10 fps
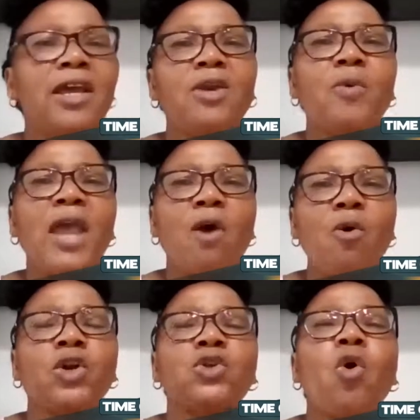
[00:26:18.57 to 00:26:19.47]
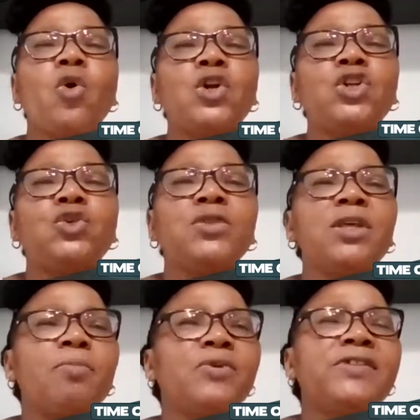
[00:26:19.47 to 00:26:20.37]
anyway, I won't go into
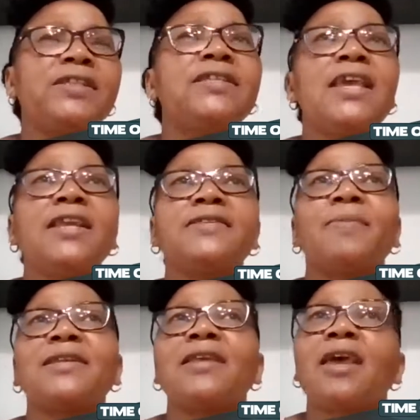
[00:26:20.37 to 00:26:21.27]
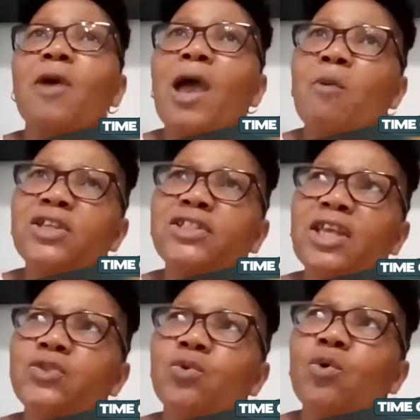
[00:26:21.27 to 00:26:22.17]
the book's details, but I want
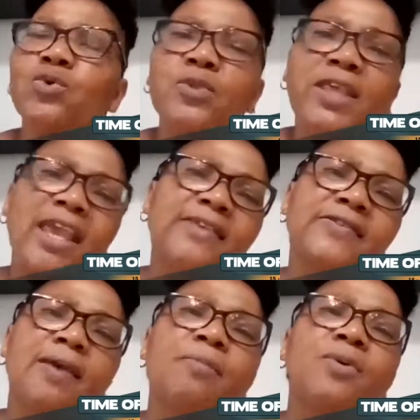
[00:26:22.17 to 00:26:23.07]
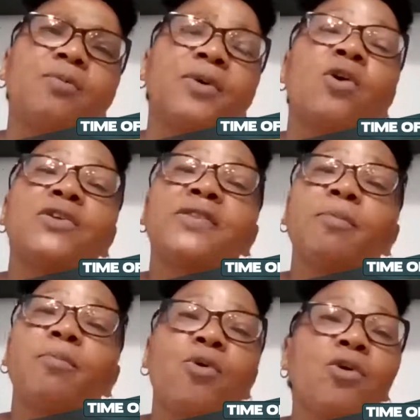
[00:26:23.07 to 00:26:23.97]
just to go to the example, because
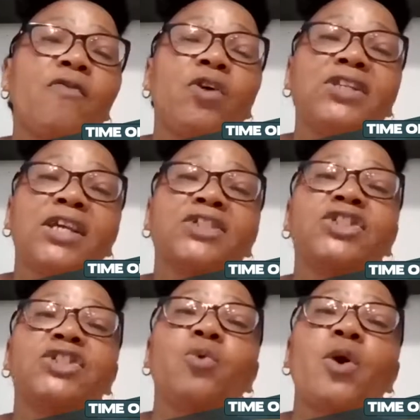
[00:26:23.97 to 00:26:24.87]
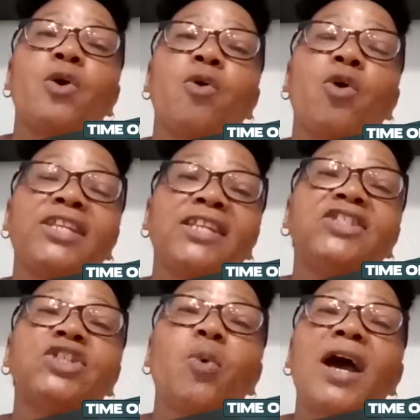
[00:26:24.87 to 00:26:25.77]
the bone of
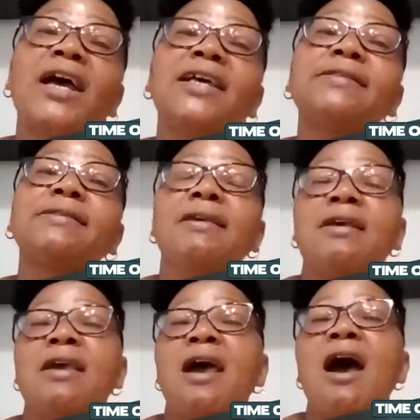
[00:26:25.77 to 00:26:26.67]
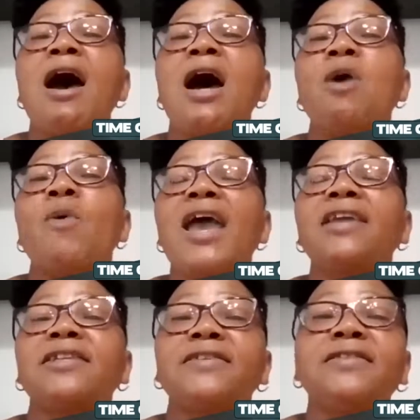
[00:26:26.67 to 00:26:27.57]
contention was how
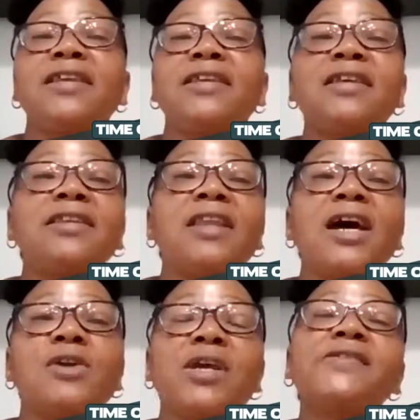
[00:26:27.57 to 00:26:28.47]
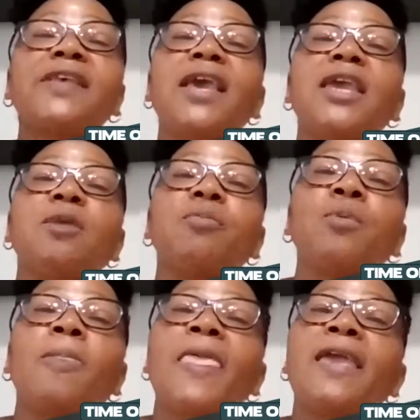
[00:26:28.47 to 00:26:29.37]
I translated narrow escape.
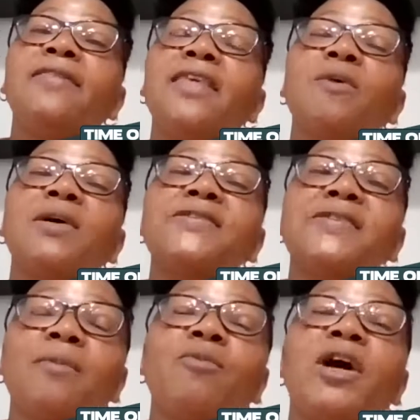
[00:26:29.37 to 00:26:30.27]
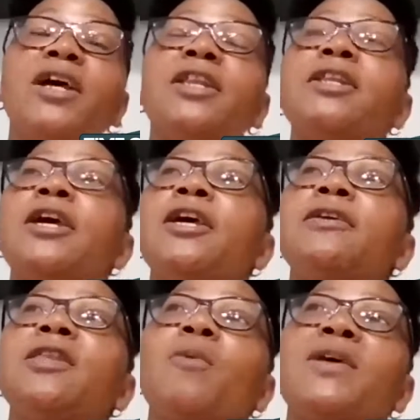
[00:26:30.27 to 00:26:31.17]
There was someone,
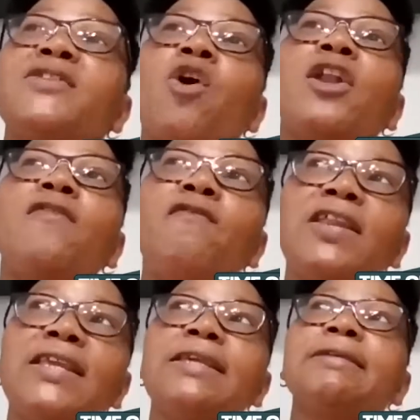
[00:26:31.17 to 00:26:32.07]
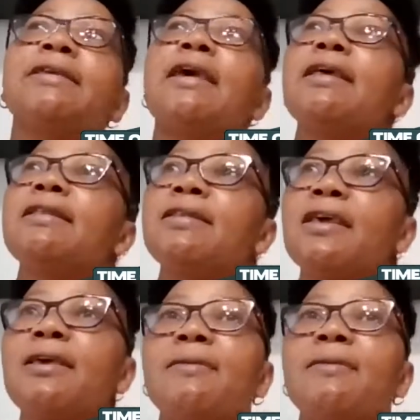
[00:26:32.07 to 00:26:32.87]
there was conflict, and